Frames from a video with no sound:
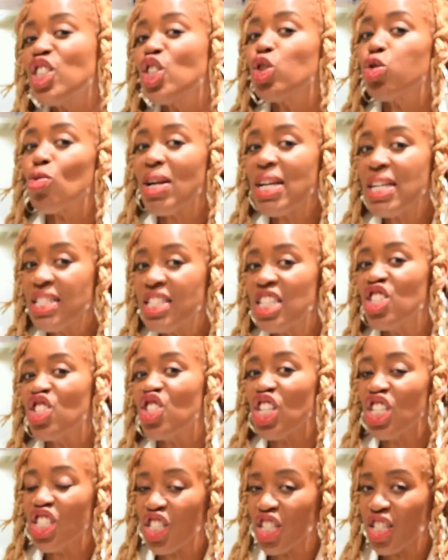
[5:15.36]
drinks are
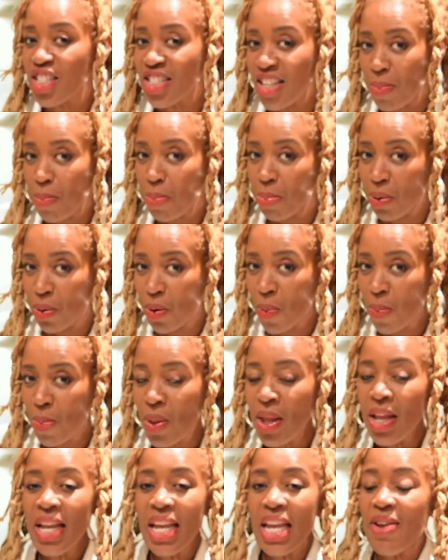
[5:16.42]
just as simple.
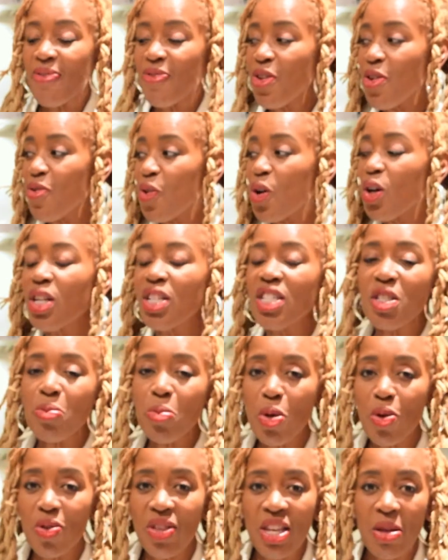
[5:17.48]
If you've got a
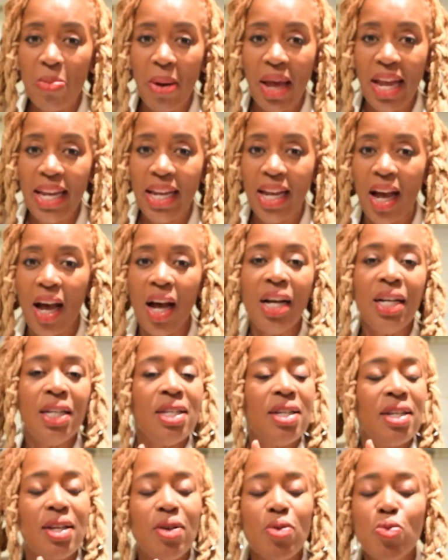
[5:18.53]
smoothie maker,
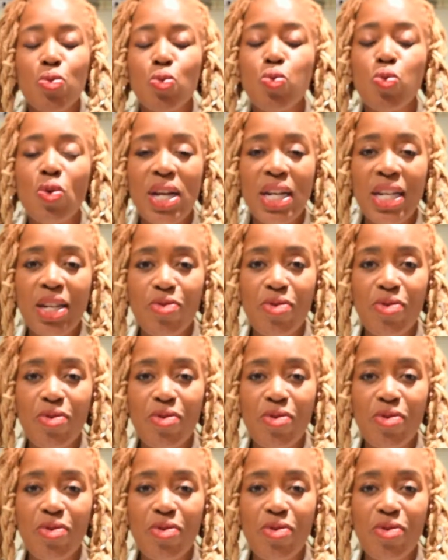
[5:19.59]
it's really,